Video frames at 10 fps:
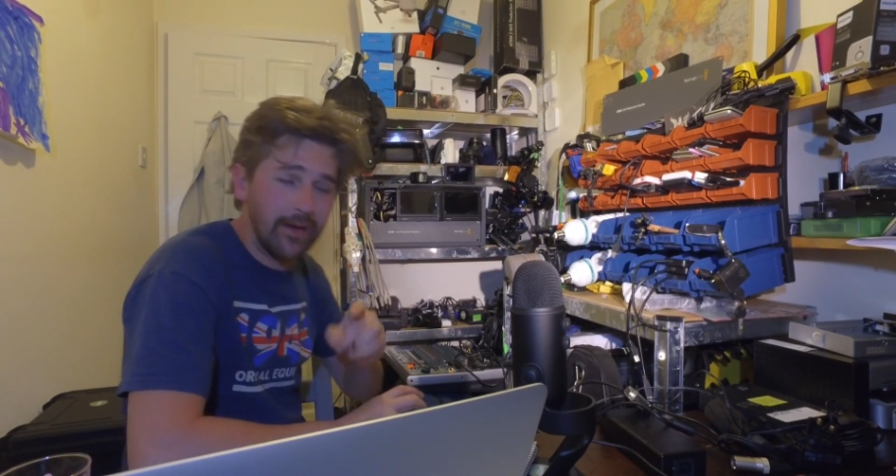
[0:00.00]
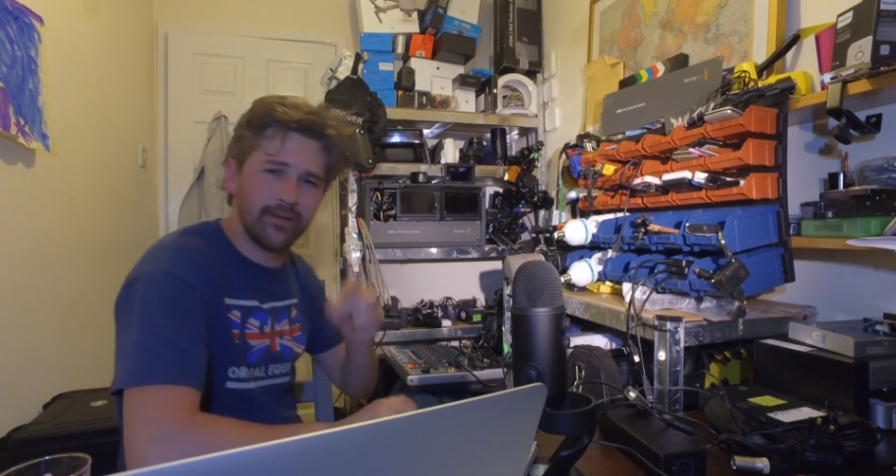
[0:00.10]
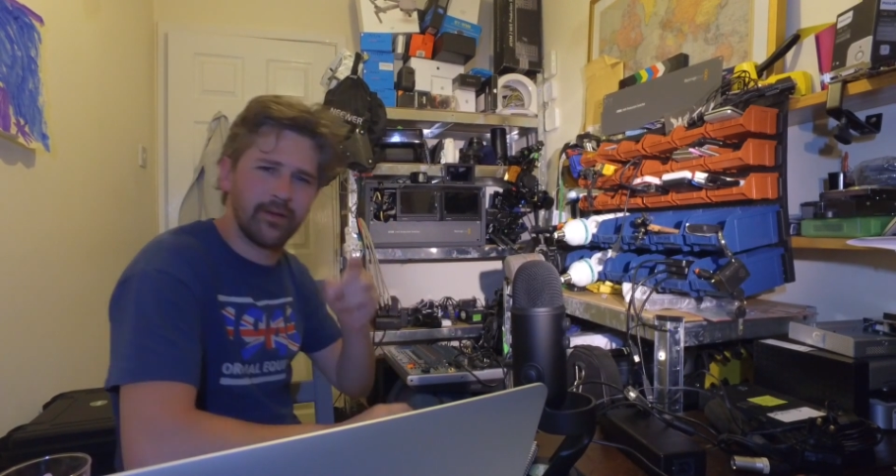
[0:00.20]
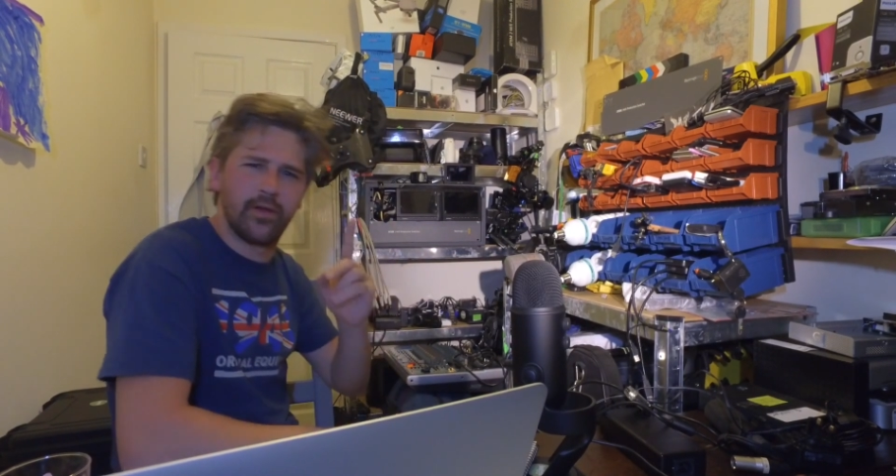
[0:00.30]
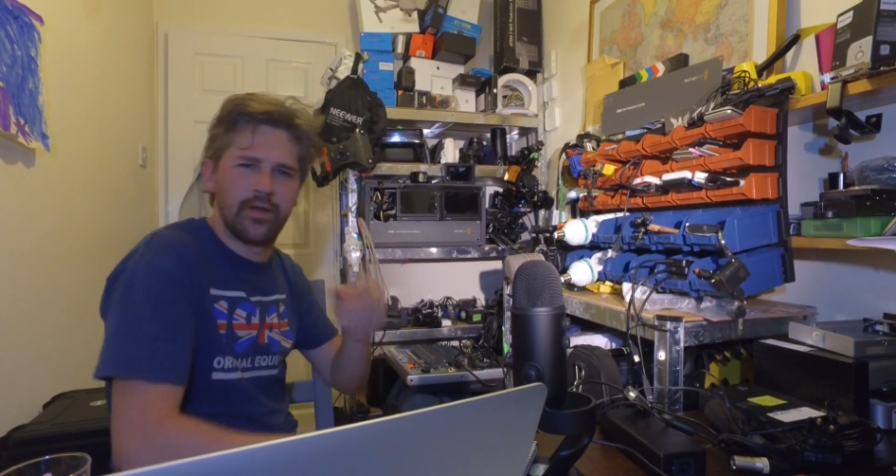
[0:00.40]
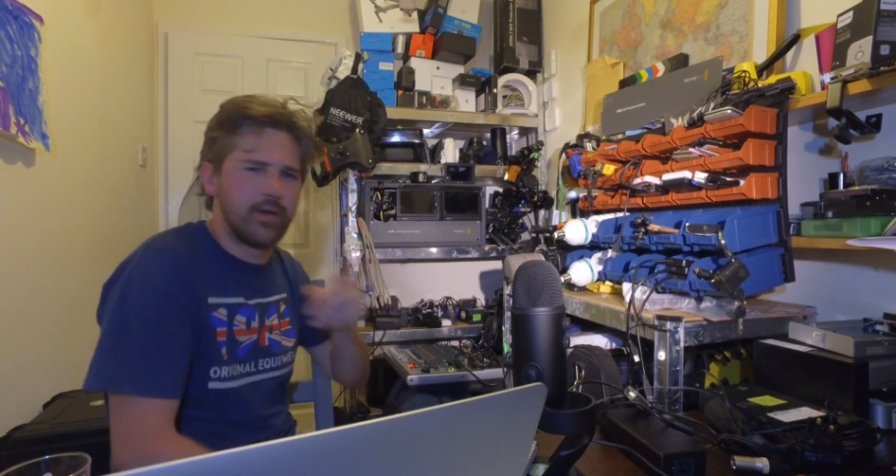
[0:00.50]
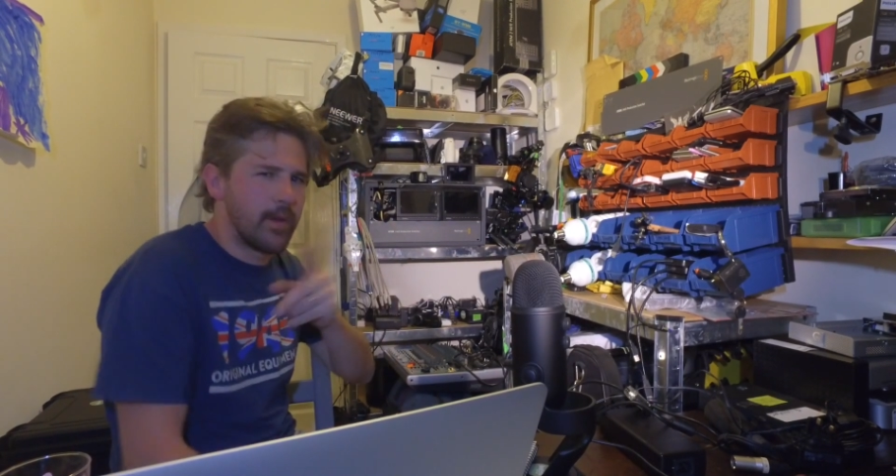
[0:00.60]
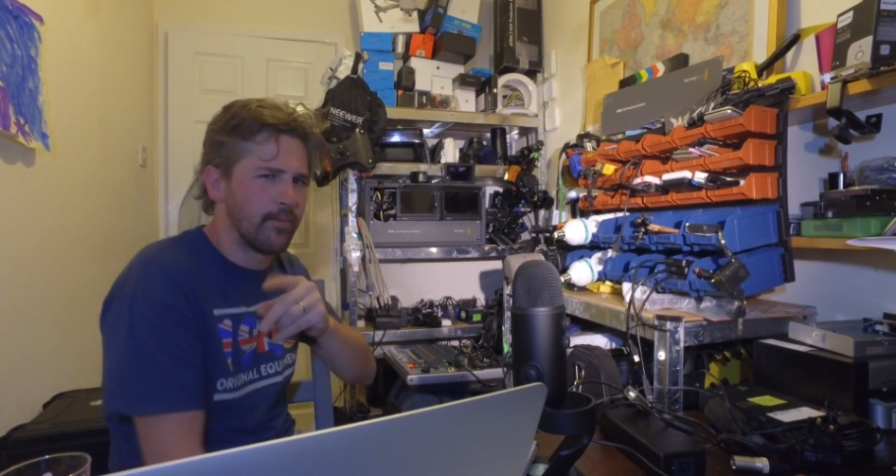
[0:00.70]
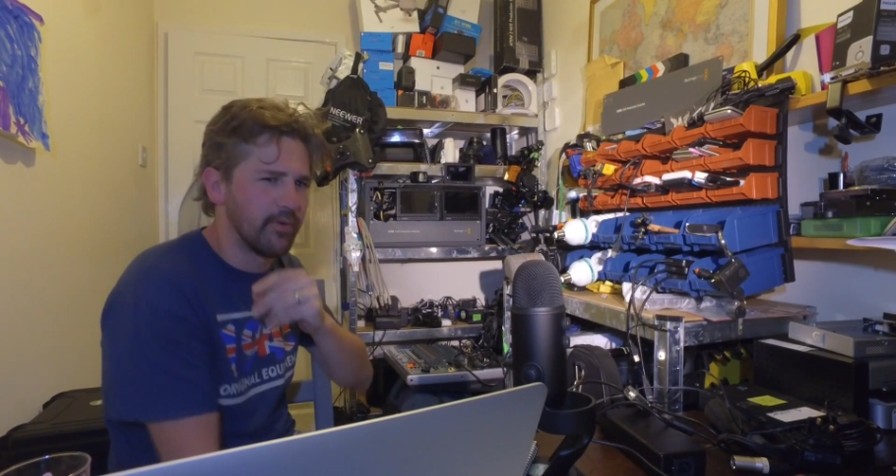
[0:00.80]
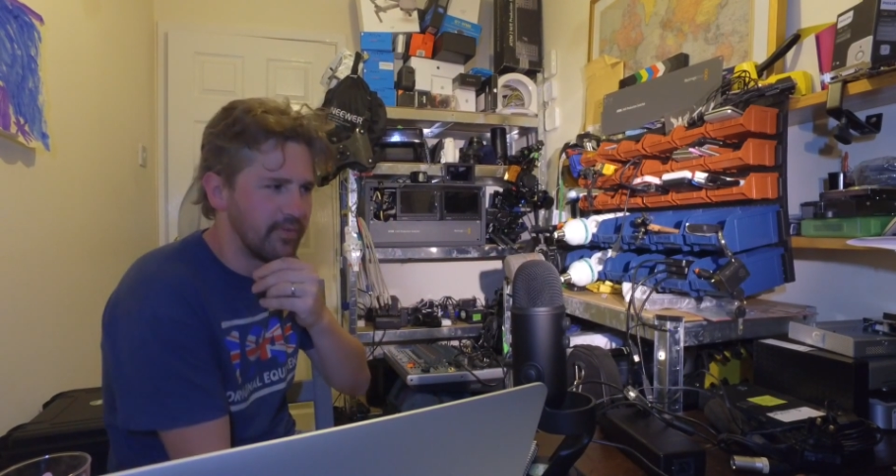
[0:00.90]
because I've got a
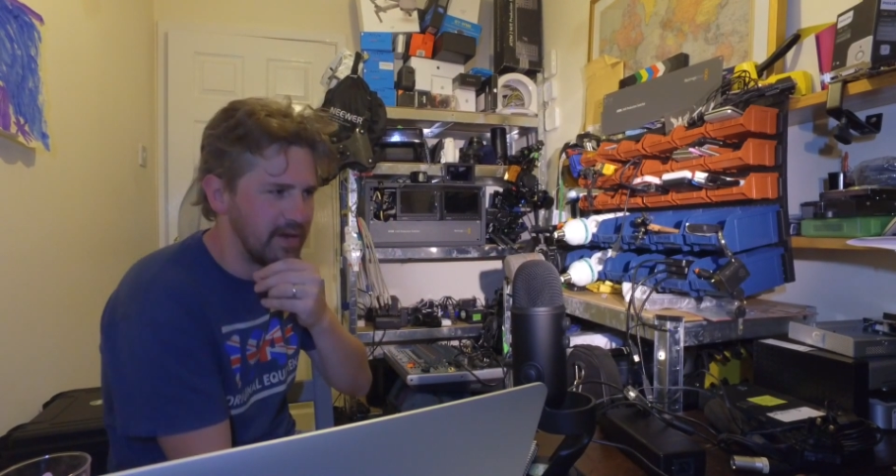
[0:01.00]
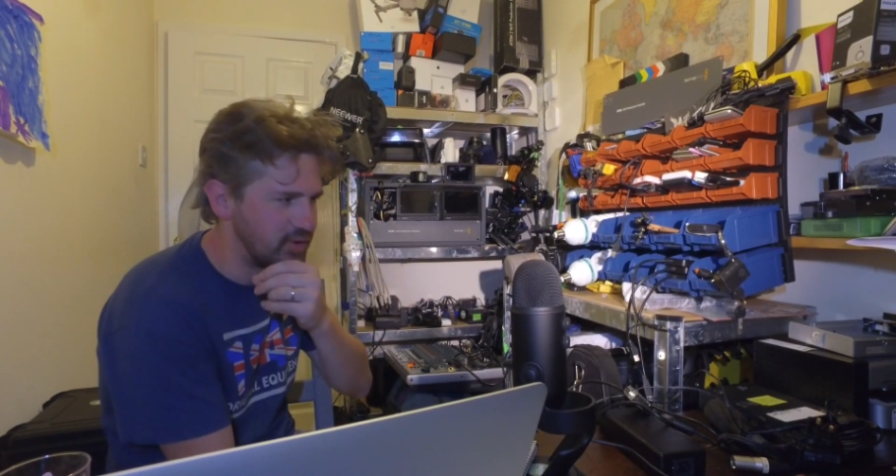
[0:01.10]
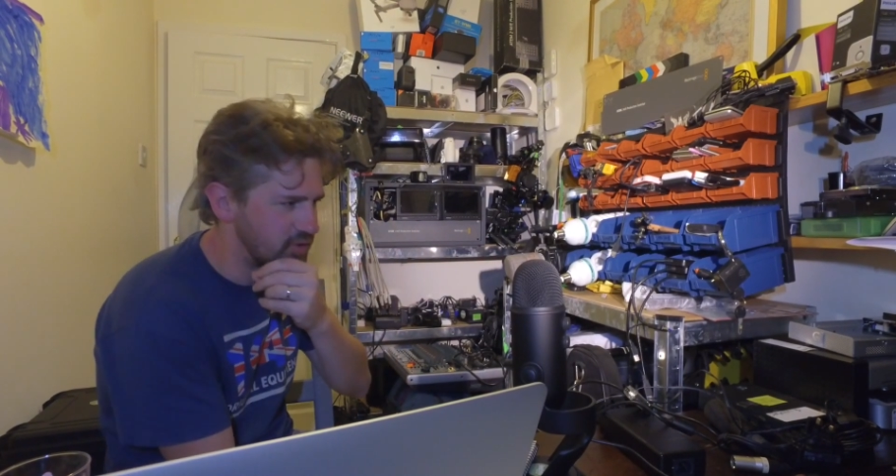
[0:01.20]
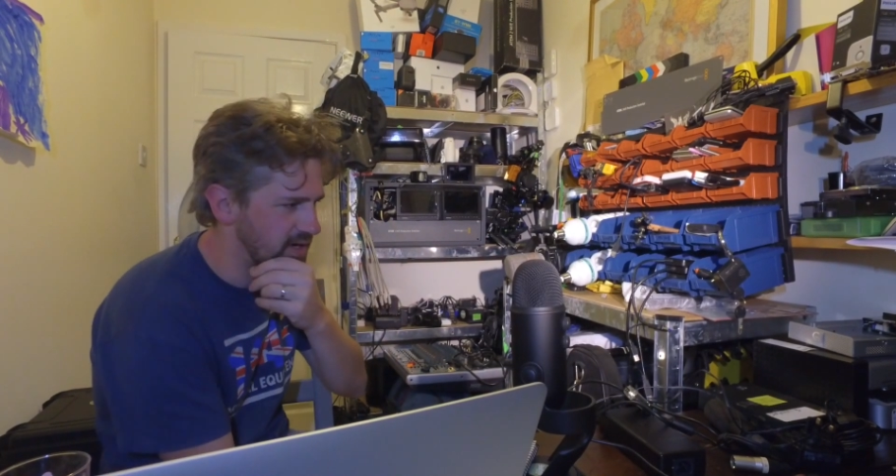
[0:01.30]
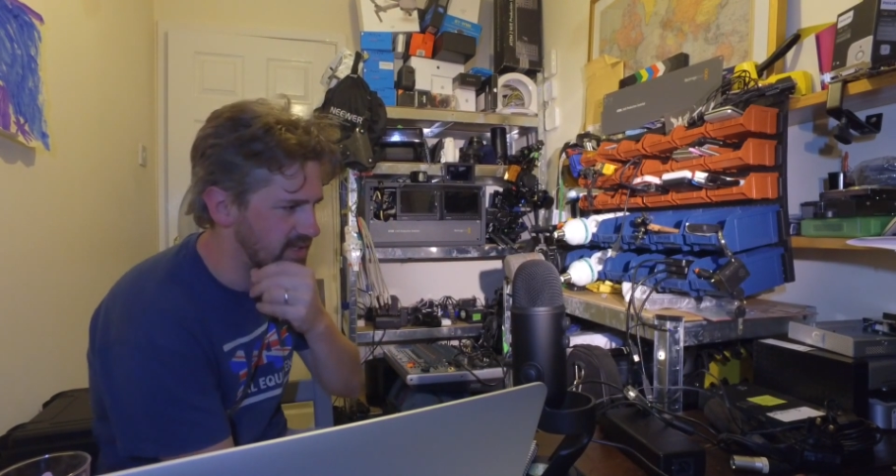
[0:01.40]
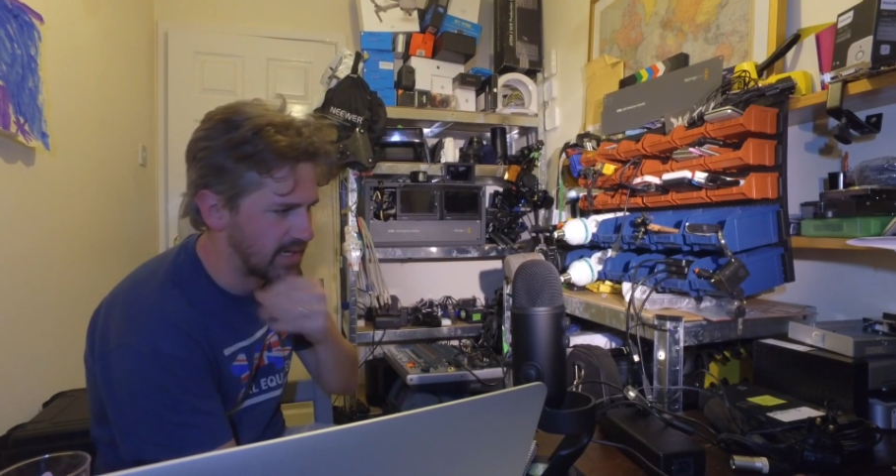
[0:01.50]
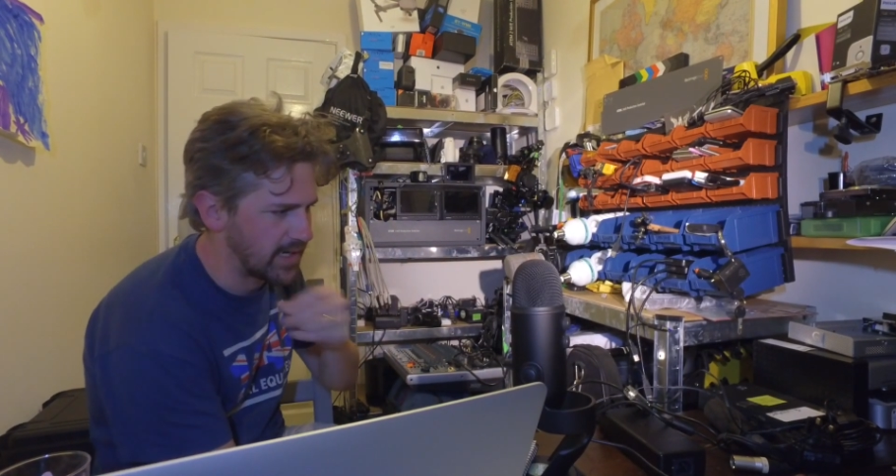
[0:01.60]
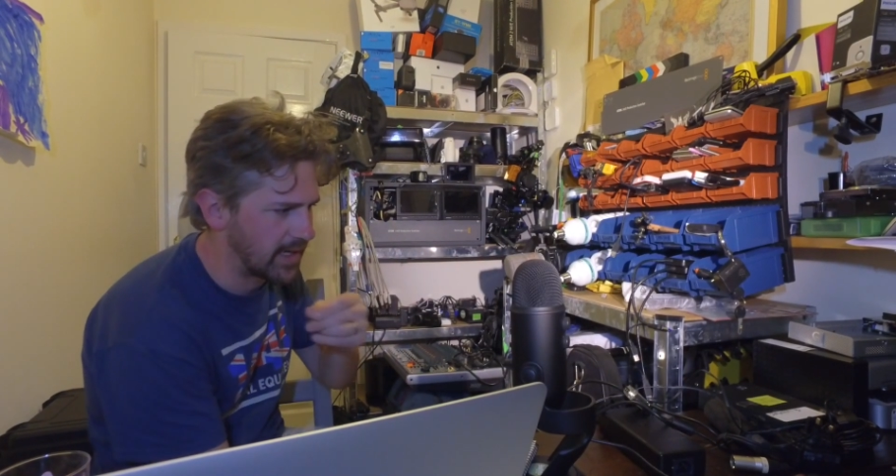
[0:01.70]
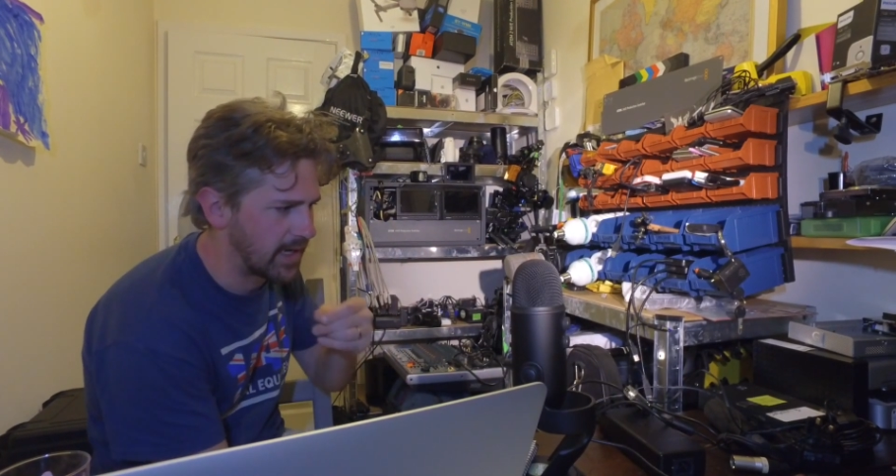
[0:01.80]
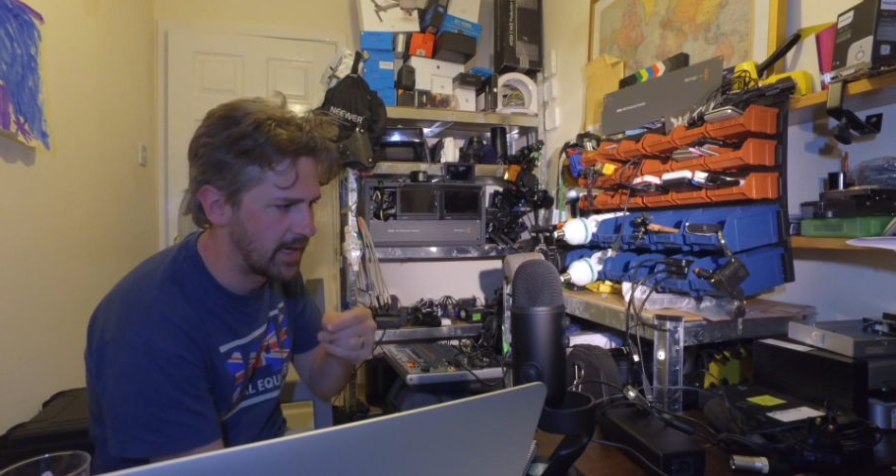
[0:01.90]
number of
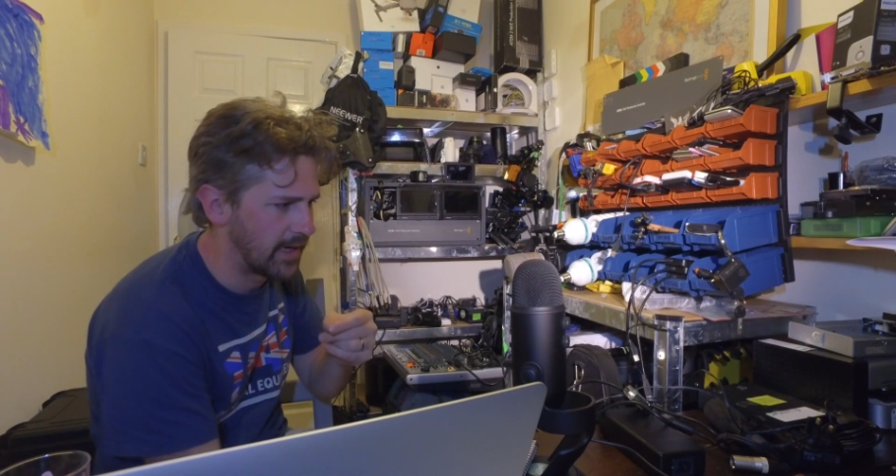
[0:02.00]
interesting